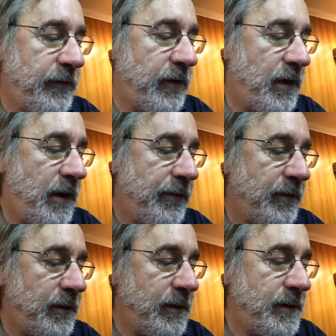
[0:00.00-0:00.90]
as an
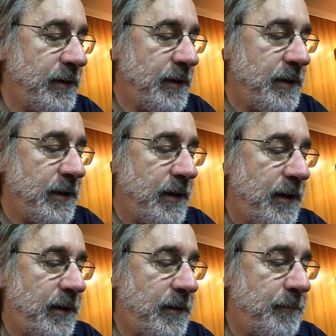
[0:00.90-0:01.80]
author,
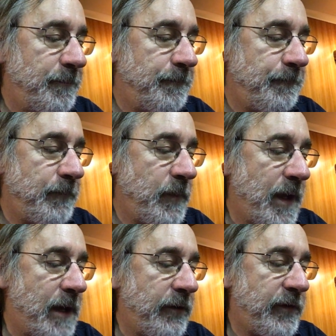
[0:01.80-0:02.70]
how
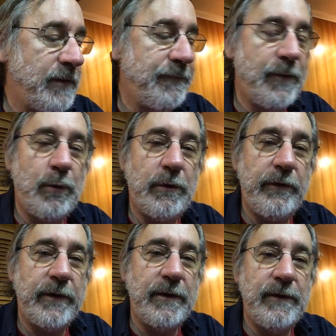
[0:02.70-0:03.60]
to stay
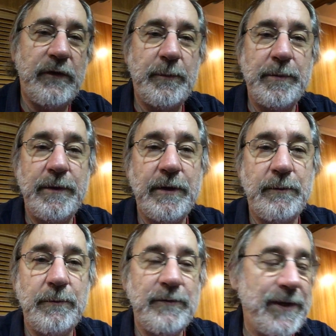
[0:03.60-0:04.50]
focused and disciplined in
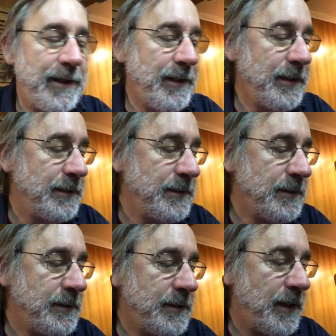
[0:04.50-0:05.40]
a routine.
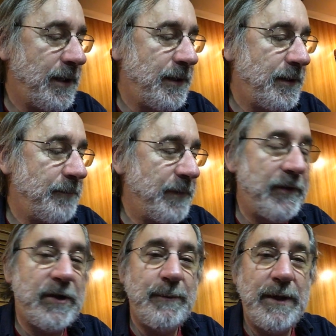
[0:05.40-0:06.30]

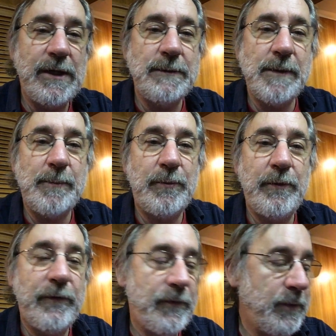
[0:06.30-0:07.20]
That's going to be coming up
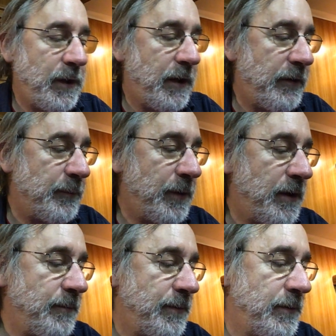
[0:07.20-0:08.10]
real soon in another
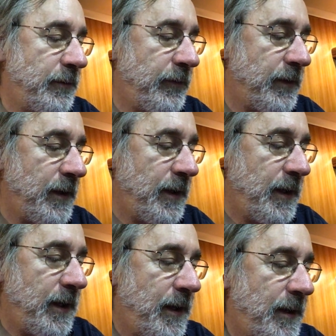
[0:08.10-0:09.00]
blog post.
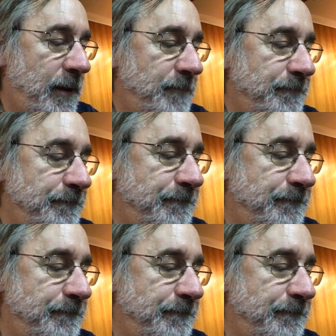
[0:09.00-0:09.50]
And